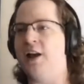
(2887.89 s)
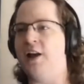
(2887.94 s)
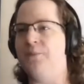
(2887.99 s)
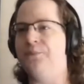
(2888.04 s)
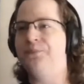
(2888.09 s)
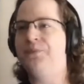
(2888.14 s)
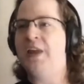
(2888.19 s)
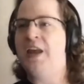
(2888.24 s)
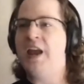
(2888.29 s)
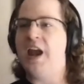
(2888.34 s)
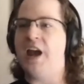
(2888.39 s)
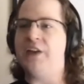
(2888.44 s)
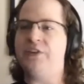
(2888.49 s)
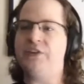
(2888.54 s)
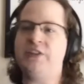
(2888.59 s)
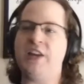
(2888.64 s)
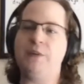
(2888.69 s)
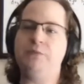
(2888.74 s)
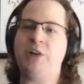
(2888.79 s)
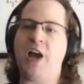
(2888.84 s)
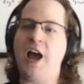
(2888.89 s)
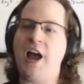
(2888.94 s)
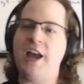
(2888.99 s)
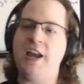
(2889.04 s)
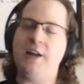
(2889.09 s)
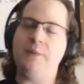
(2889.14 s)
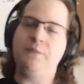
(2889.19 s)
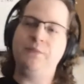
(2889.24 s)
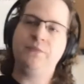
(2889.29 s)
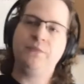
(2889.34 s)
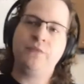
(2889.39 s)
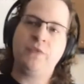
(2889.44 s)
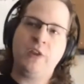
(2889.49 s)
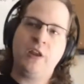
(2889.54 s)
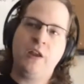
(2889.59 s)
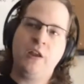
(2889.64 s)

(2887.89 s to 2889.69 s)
Um, at the same time,